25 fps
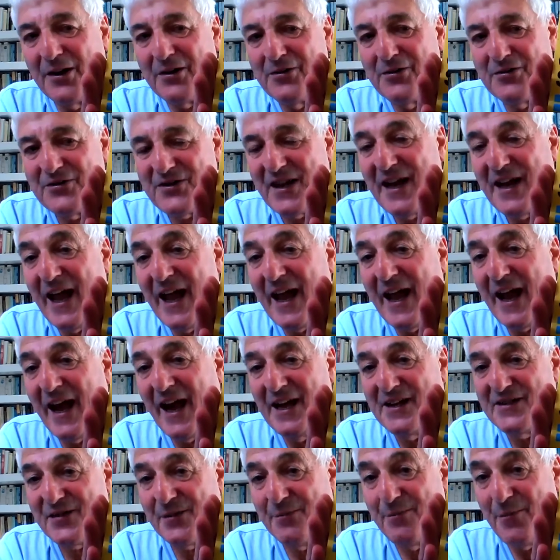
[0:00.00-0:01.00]
using
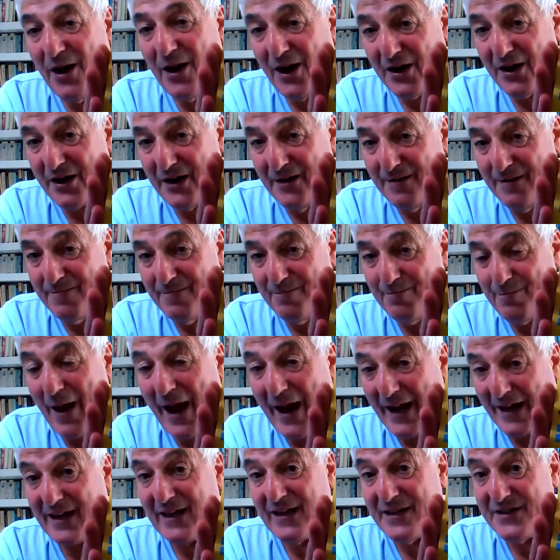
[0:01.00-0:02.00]
AI to market
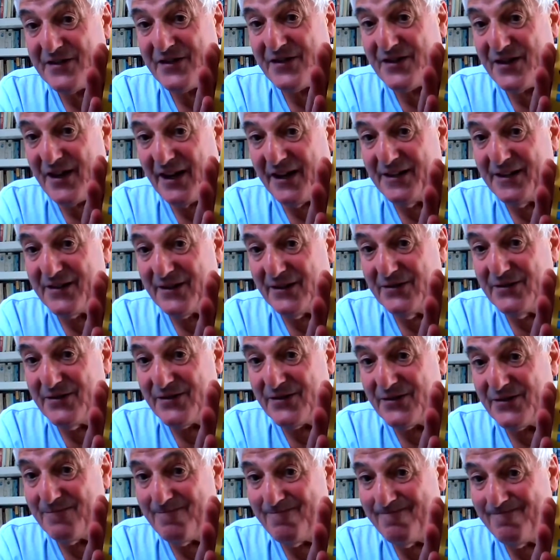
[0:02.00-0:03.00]
backlist
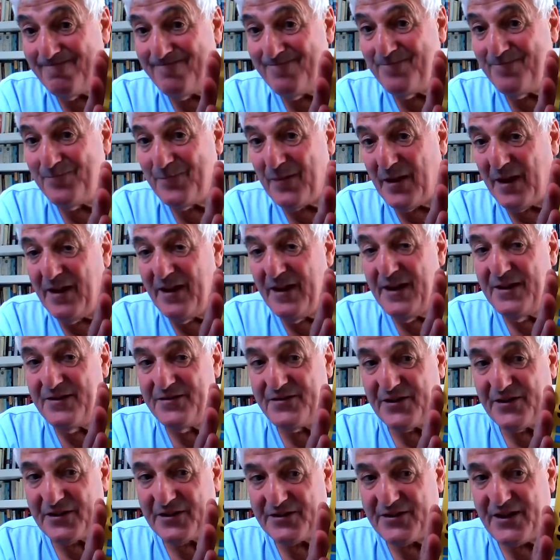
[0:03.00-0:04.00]
titles
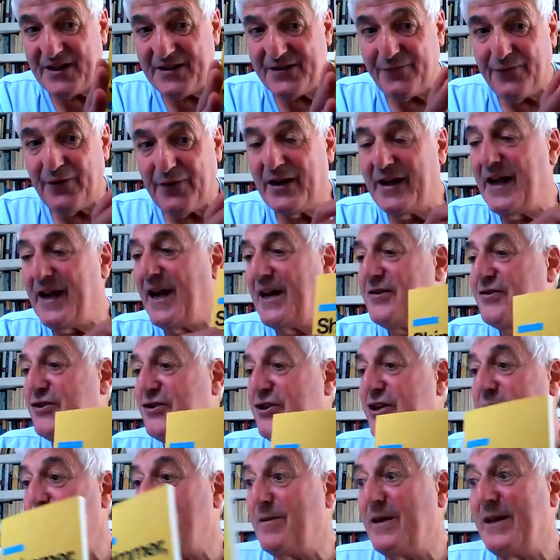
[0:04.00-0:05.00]
successfully and
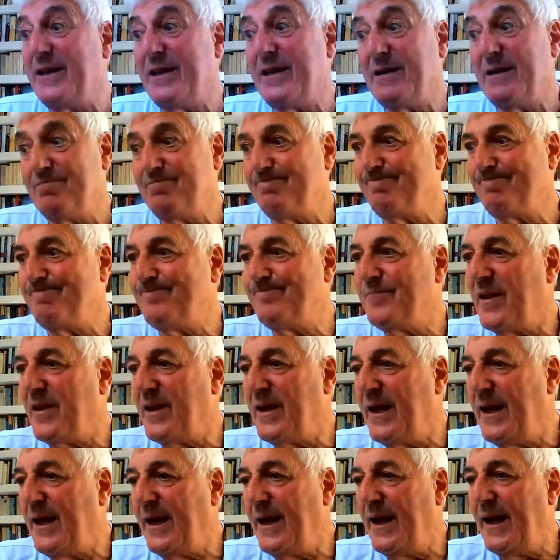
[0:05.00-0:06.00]
cheaply.
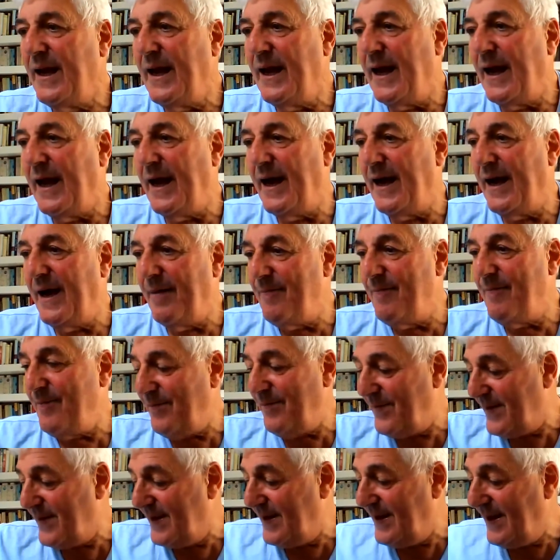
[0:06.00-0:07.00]

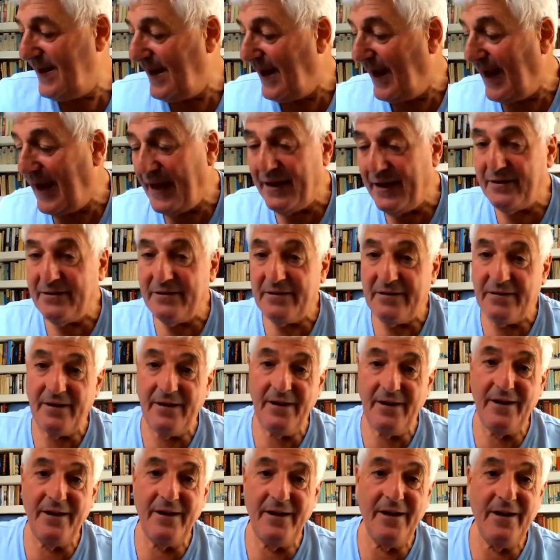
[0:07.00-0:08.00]
And
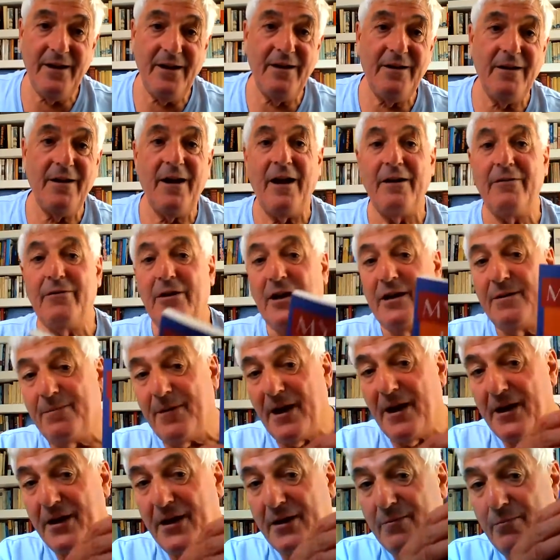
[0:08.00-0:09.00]
I wrote
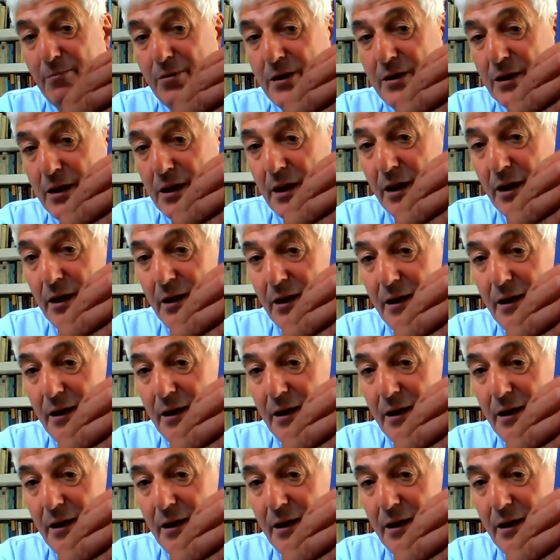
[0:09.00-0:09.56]
my own book.